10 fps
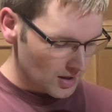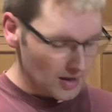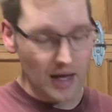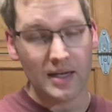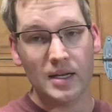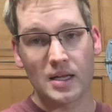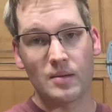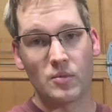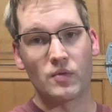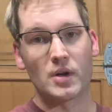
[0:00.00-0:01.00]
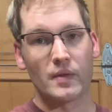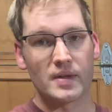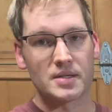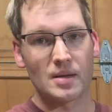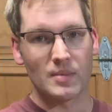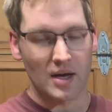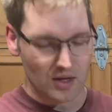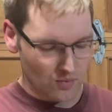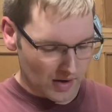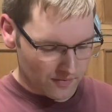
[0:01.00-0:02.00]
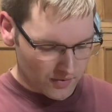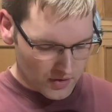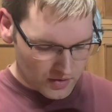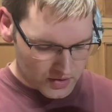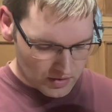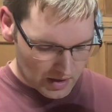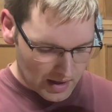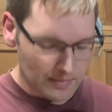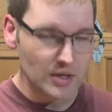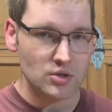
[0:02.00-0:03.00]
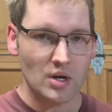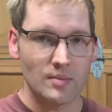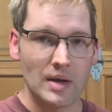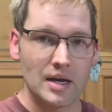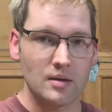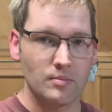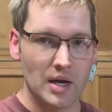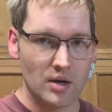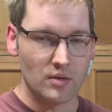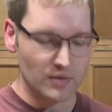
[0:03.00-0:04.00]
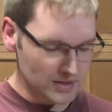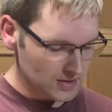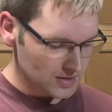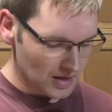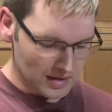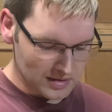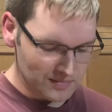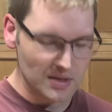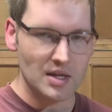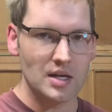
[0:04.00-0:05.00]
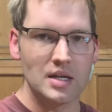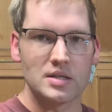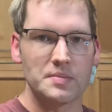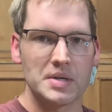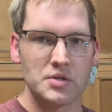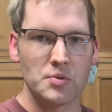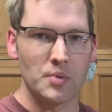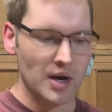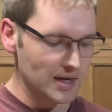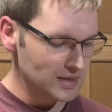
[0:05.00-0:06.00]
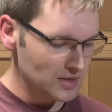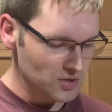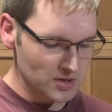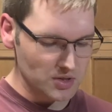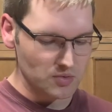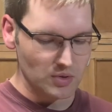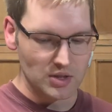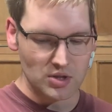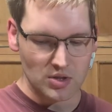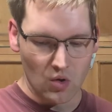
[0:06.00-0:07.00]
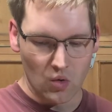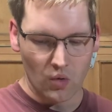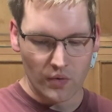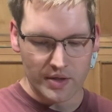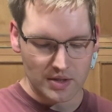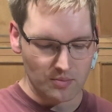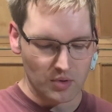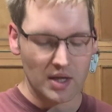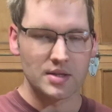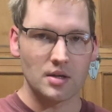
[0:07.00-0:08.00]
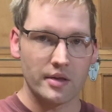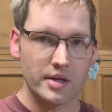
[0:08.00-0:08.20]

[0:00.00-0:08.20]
I need to keep moving on this. I'm not going to wait for those. So I'm going to try and make my own. This is not something that needs to be super high tension. This is really just to hold this in place on the